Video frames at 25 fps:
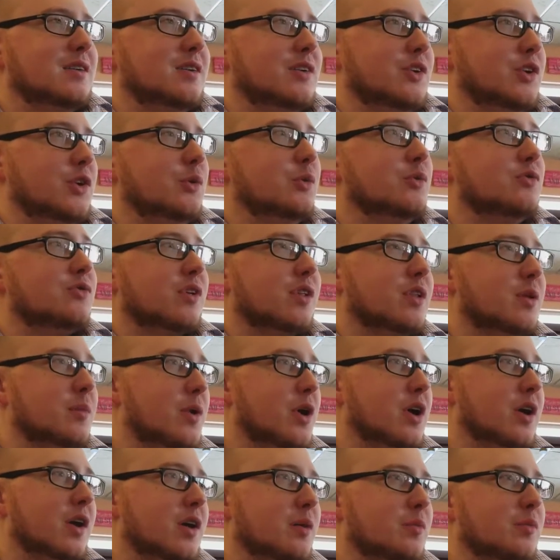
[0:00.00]
use on the
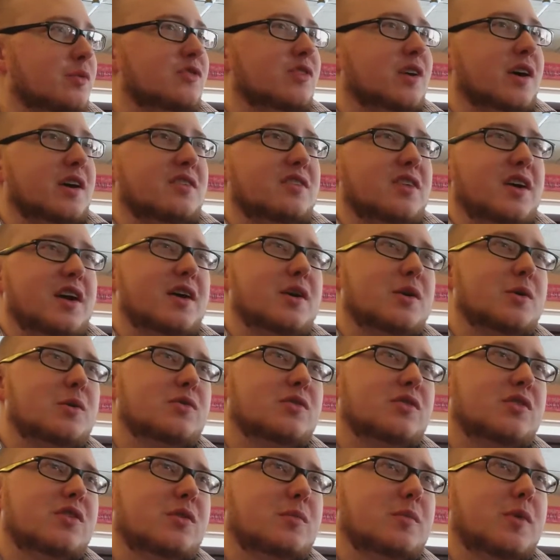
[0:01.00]
market besides
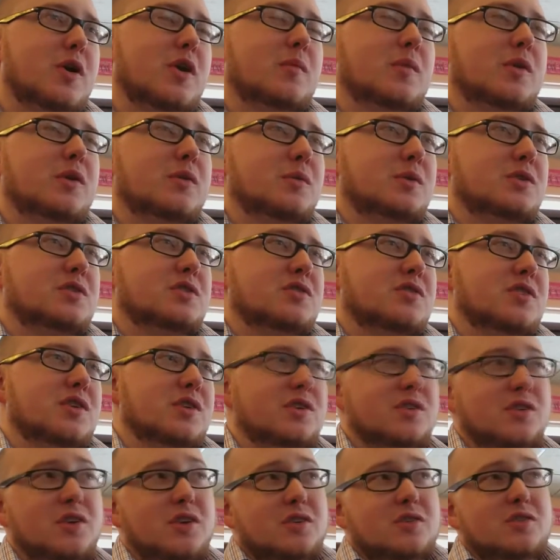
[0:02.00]
arrows at the moment, which is
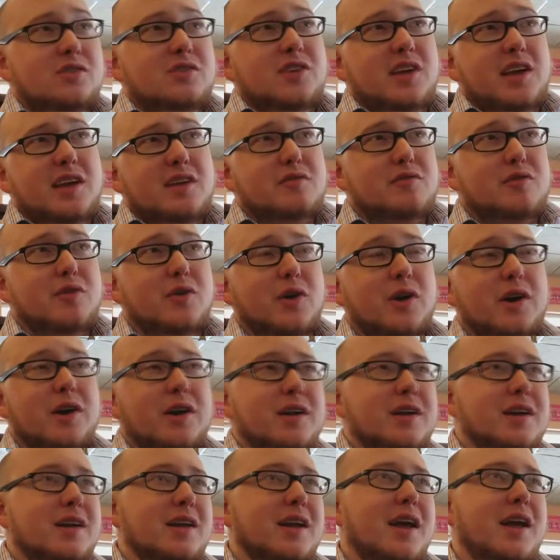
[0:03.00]
a good sink for
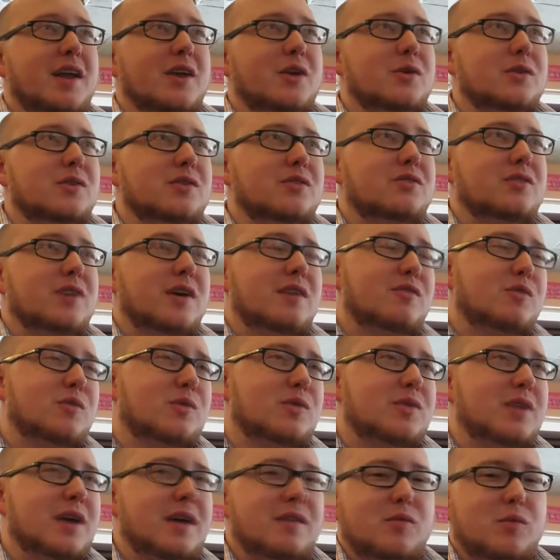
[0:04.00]
it. And I know
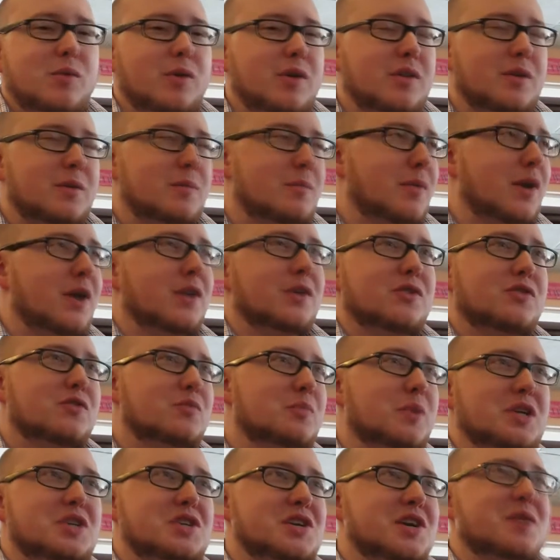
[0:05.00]
everyone and their mother's
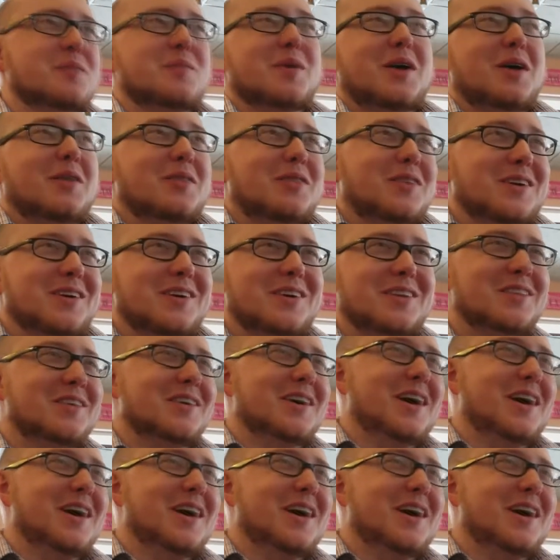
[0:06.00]
bitching about the